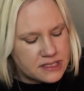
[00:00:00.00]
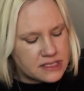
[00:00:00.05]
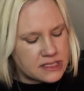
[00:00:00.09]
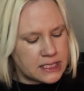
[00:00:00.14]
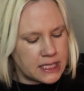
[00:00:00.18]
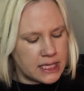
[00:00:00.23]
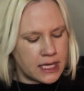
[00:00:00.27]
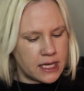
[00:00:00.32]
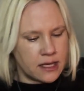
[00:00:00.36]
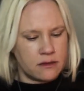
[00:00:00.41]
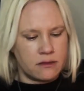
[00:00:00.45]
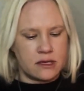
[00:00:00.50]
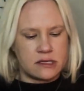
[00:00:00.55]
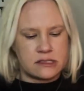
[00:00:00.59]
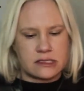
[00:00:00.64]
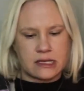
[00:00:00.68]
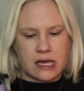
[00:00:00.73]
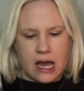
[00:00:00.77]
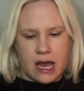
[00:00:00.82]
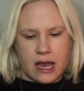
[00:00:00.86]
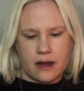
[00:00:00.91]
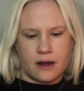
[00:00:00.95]
seeing
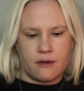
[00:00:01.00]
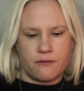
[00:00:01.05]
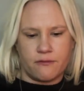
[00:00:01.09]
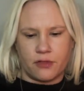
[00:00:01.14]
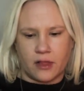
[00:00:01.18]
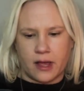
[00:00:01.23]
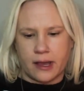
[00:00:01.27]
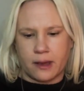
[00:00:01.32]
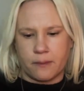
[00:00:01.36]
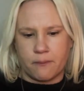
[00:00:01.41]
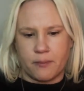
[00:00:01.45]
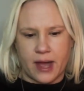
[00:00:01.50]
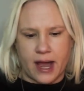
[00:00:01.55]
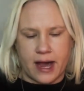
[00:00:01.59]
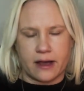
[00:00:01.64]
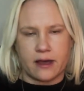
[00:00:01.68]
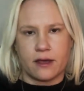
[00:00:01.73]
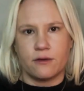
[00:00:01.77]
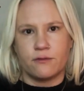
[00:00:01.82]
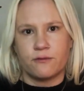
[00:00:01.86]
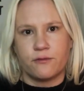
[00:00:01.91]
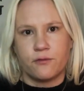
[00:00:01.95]
this kind of like
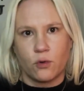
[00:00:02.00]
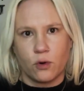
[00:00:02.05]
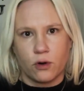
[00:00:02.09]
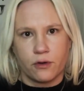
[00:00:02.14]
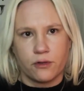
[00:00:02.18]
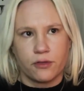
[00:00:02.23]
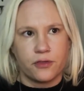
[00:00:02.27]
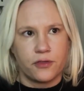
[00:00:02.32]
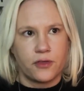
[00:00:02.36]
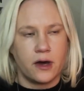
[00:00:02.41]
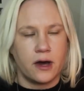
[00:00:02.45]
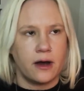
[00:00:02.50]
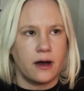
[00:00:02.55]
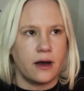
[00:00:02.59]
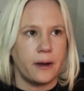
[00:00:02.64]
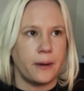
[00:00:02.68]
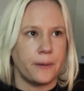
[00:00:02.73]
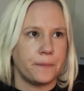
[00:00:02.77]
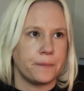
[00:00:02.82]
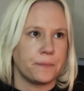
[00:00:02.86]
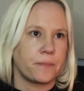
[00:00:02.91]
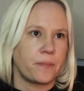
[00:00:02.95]
back and forth
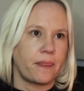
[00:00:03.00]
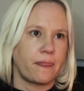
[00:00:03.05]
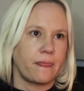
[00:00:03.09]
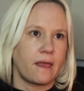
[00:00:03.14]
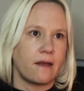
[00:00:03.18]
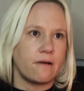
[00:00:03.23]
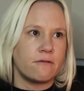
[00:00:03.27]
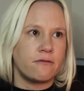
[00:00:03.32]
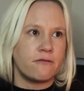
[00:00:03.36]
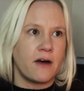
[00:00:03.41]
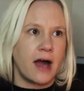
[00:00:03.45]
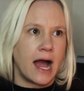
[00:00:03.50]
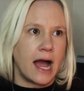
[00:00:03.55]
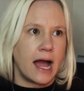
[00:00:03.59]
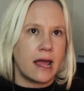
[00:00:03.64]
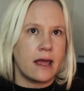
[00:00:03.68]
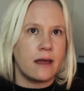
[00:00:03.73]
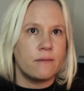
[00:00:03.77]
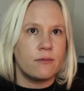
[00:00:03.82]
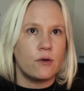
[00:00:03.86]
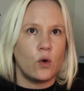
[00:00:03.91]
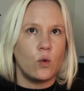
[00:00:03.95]

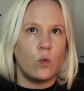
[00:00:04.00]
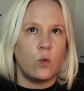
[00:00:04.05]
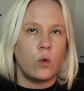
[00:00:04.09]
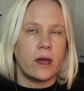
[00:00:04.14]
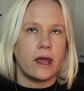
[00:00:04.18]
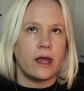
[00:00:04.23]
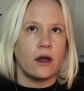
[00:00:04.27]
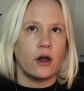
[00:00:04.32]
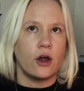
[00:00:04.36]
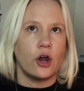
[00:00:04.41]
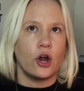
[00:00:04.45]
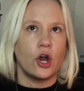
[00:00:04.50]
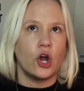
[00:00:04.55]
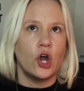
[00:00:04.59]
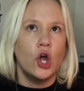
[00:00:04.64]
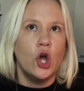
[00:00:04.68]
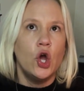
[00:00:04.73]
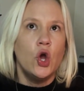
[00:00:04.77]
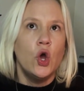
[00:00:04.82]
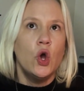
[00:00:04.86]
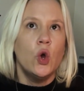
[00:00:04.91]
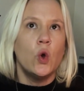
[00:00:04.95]
vibe
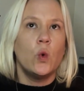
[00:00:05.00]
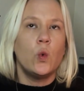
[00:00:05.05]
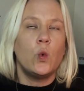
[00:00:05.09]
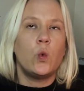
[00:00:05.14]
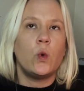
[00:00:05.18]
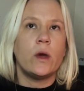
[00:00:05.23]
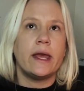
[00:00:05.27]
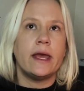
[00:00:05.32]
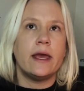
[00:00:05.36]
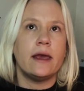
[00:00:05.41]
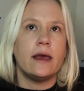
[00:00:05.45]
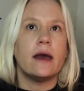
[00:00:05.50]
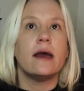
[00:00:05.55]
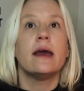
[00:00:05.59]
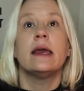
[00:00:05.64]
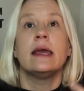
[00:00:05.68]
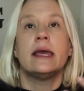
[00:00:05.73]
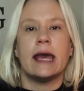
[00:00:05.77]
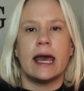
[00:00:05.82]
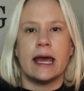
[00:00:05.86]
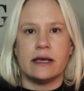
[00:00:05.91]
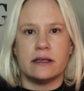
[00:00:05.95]
where we
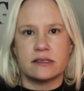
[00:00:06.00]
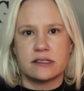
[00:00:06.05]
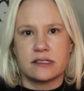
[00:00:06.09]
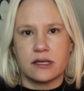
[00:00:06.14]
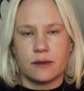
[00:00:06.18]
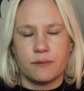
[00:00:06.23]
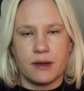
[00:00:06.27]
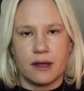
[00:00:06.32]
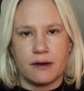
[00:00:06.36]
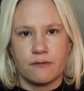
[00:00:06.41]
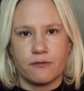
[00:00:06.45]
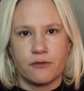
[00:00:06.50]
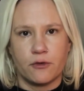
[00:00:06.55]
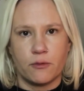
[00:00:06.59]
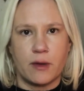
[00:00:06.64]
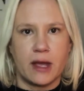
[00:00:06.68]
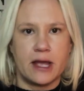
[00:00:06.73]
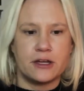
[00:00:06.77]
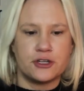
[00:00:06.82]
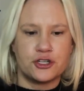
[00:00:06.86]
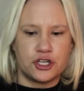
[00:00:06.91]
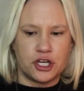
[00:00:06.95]
gain some
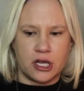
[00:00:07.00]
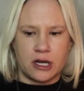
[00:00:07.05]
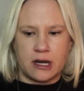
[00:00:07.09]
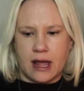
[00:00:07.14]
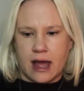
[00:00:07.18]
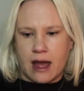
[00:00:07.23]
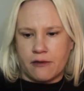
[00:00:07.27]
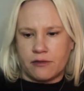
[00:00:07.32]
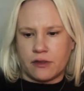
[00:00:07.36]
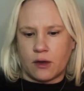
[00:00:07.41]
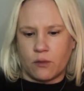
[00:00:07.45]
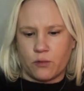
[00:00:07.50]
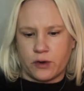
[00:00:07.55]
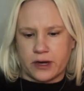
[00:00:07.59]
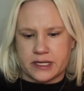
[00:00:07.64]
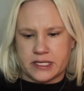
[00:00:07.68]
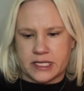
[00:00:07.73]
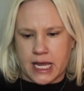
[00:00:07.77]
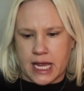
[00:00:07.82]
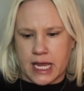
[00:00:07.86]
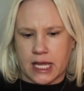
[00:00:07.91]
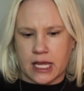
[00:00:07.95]
information and then
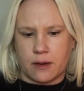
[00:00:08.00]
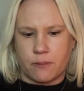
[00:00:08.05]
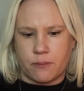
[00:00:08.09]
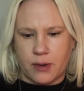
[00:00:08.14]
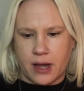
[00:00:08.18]
we take it